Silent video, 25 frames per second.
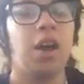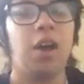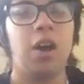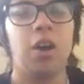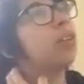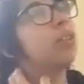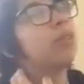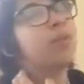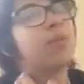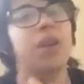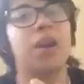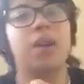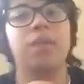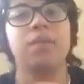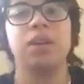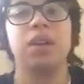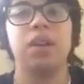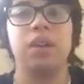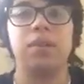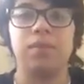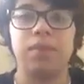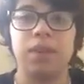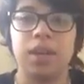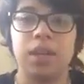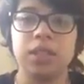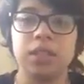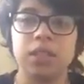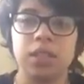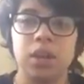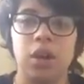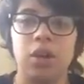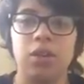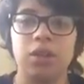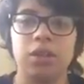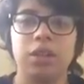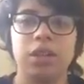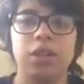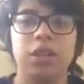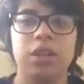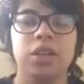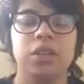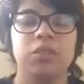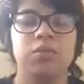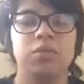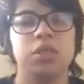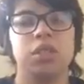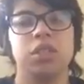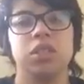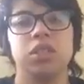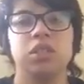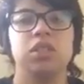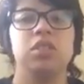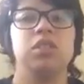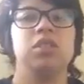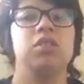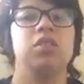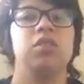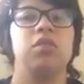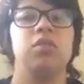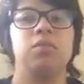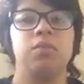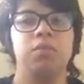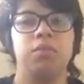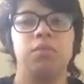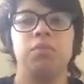I'm for having advanced culinary, which is, you know,